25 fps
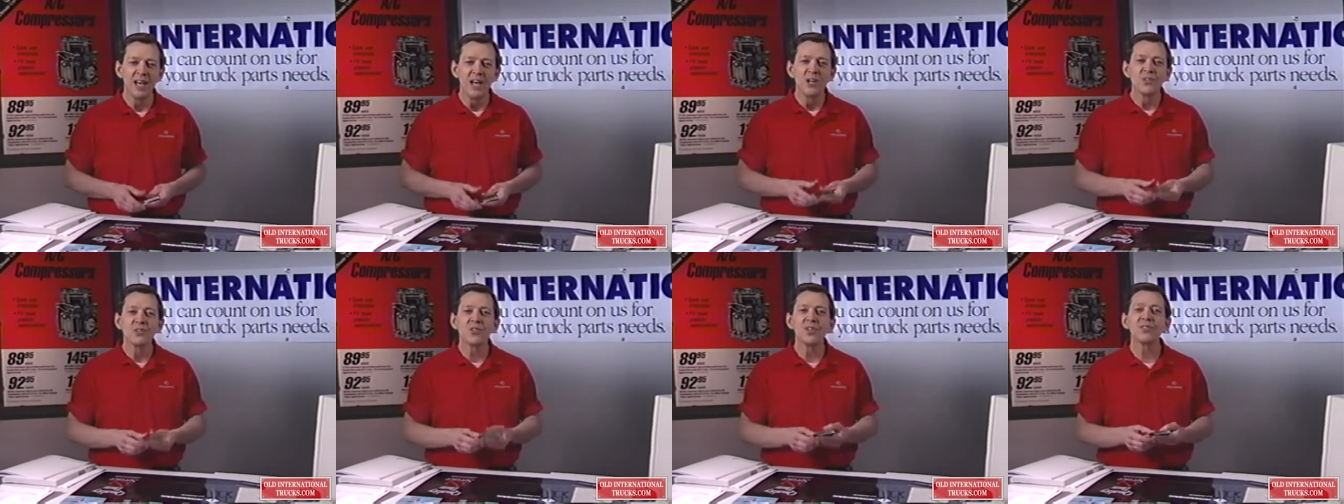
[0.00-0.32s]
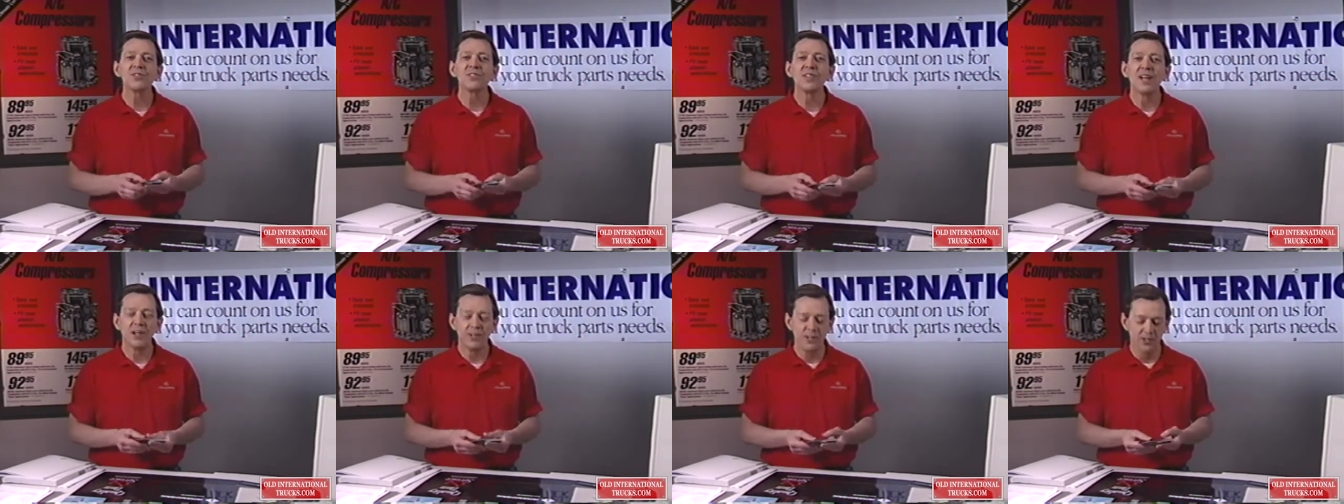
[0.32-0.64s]

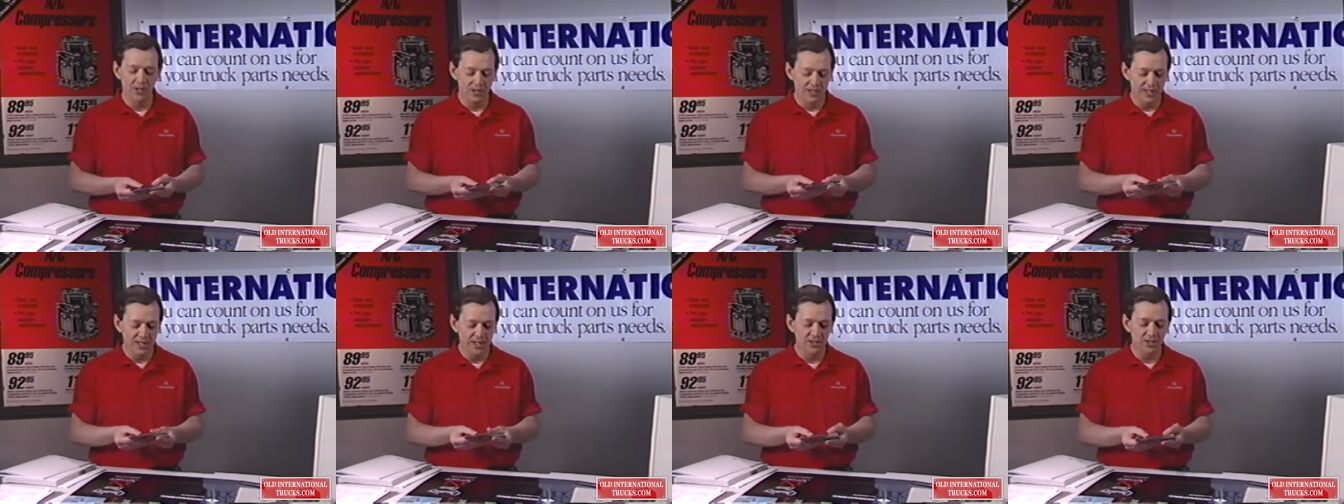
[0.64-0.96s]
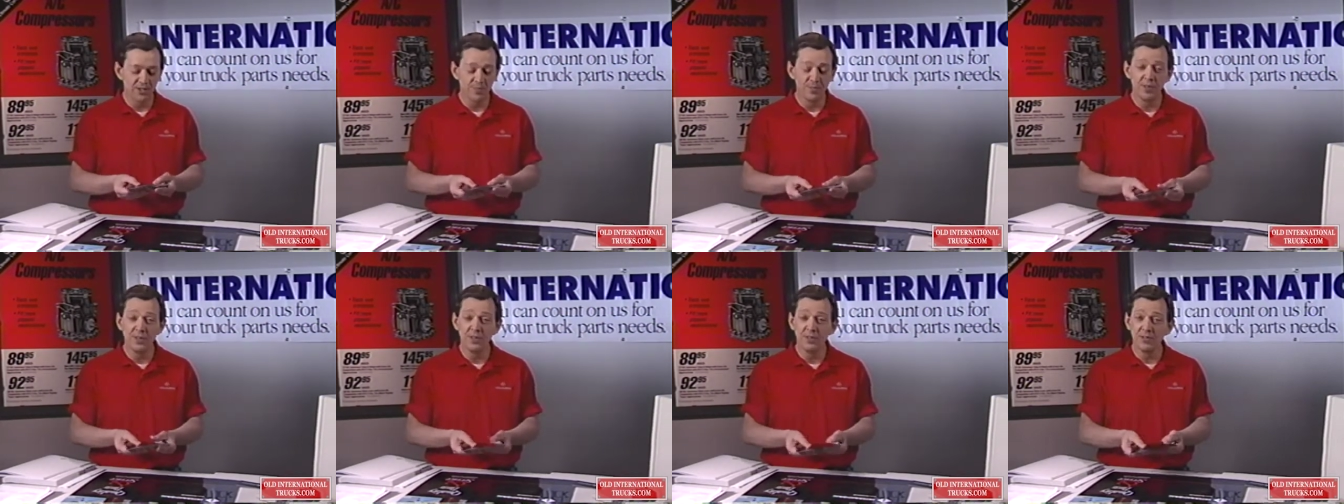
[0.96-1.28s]
Just tell your
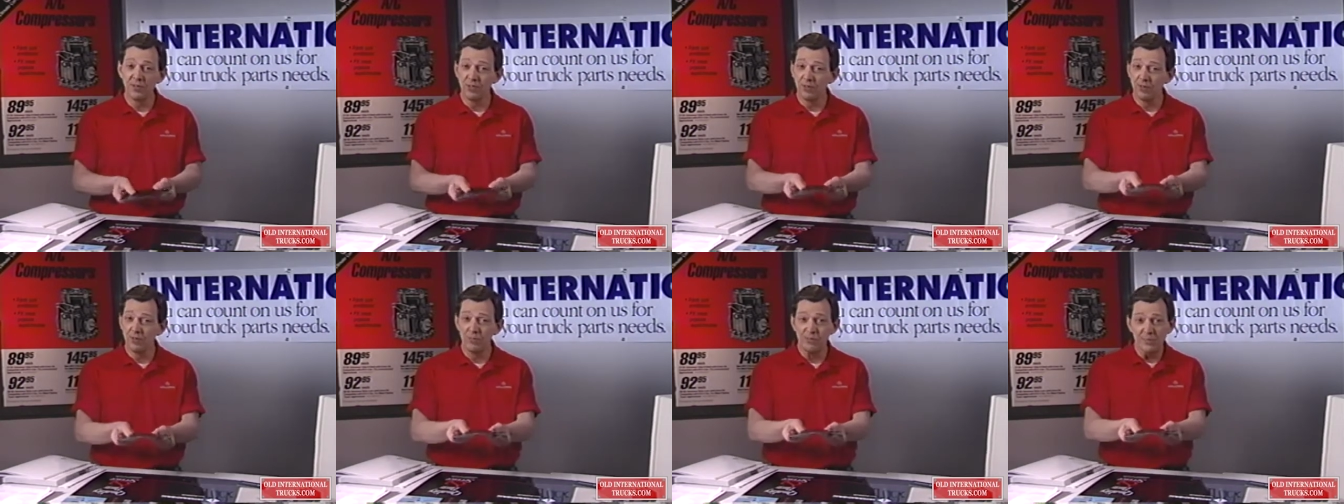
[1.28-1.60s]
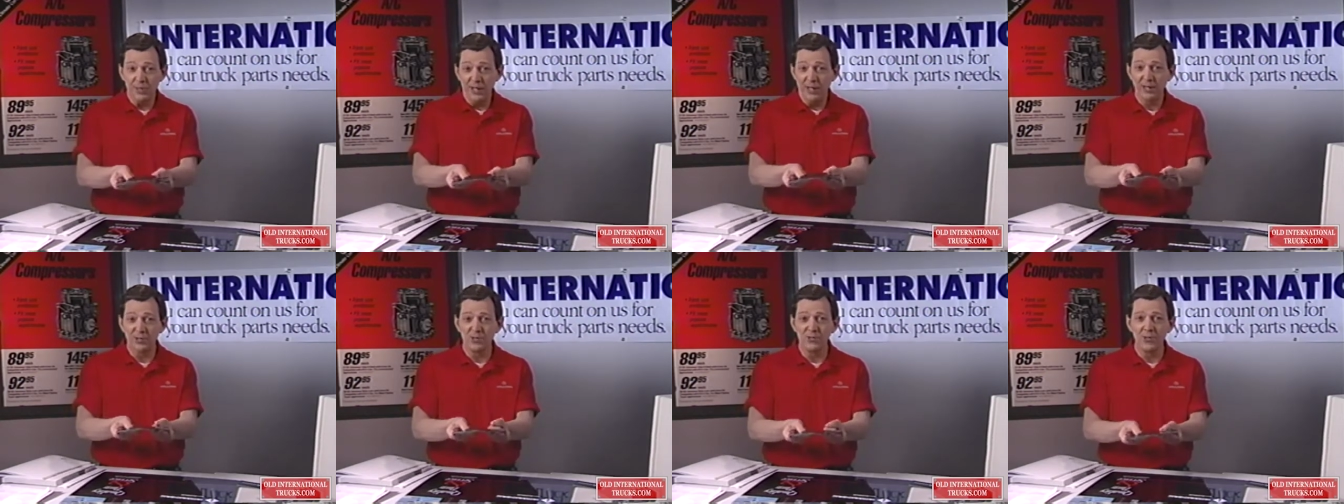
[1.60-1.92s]
customer to
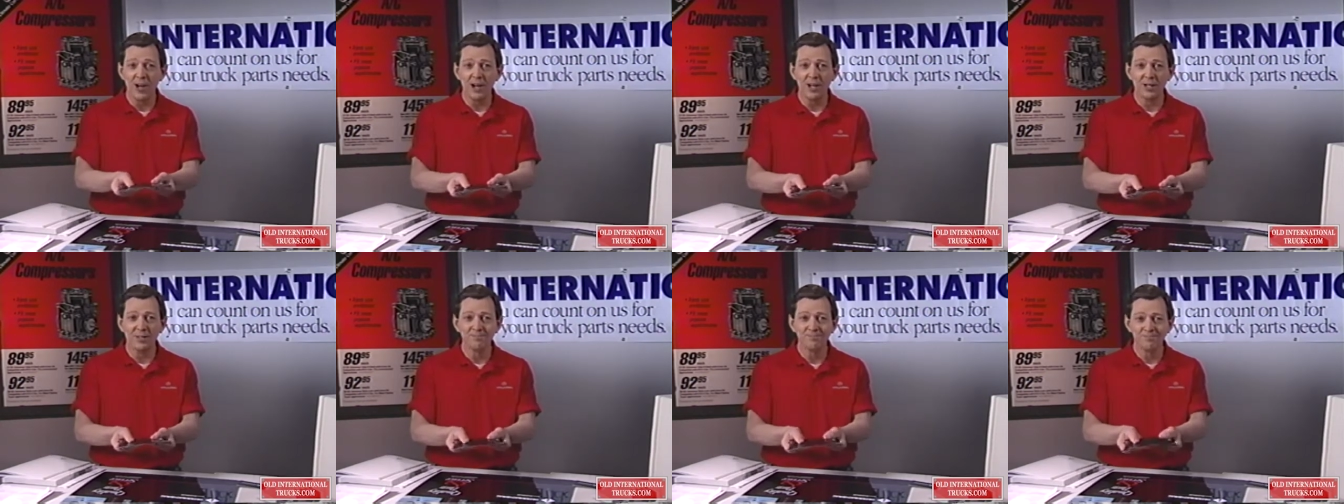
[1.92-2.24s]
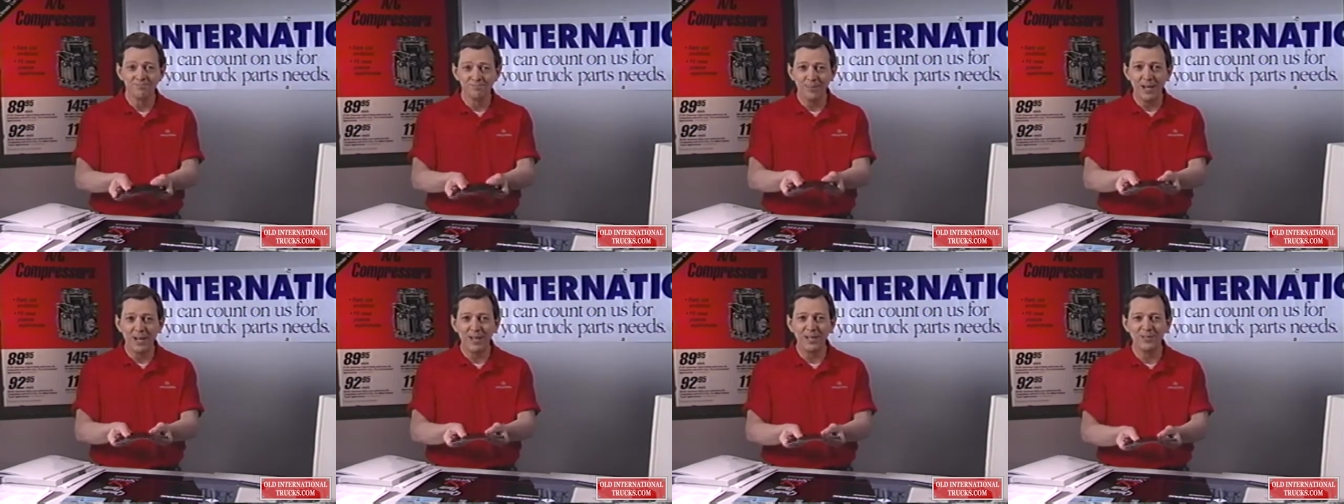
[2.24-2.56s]
pick a truck,
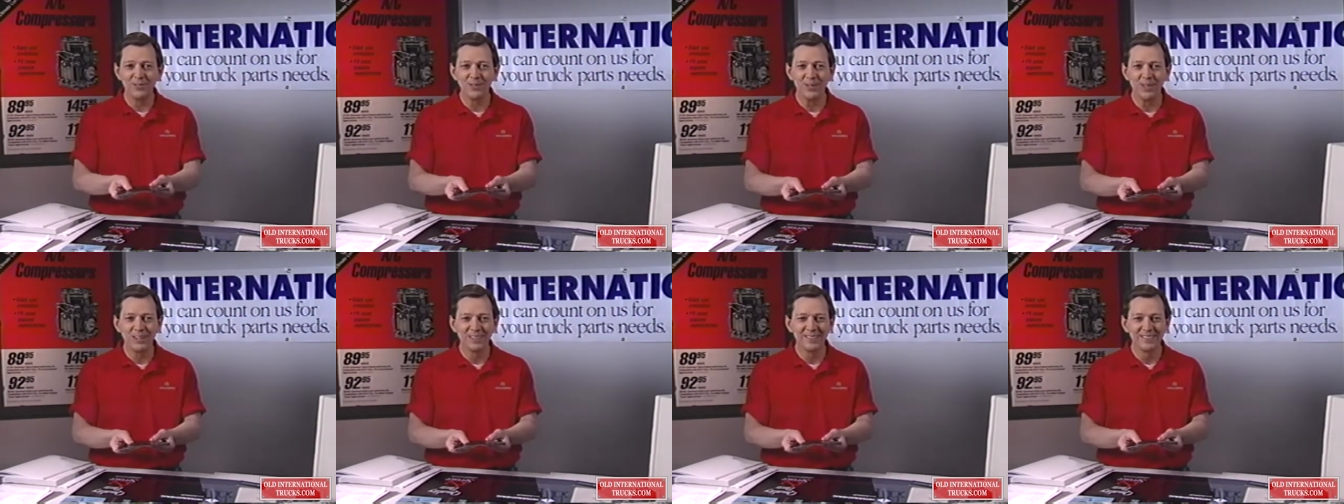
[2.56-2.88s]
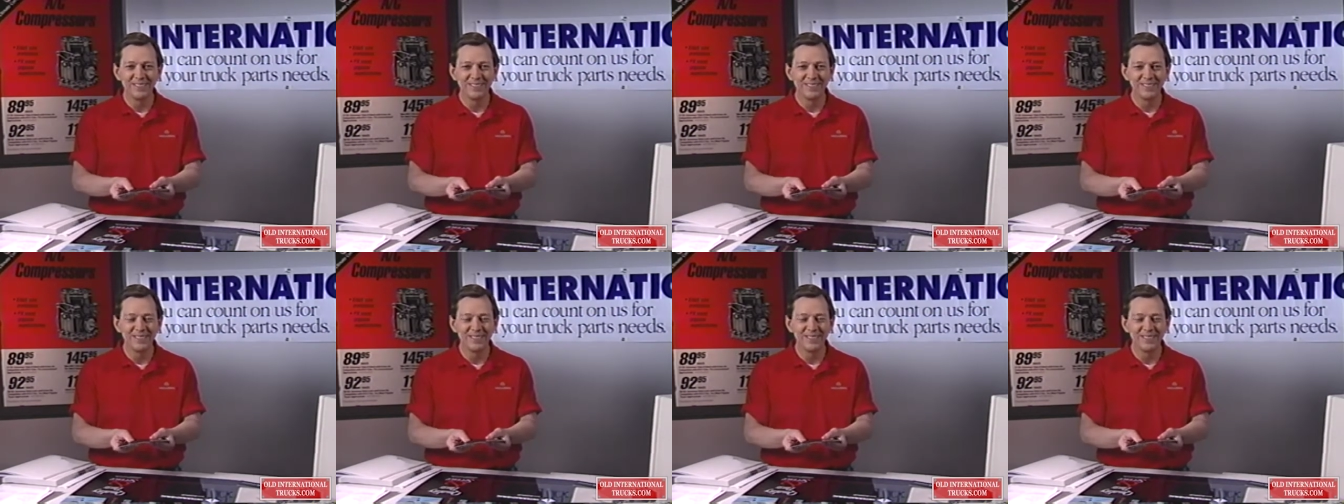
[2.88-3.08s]
any truck,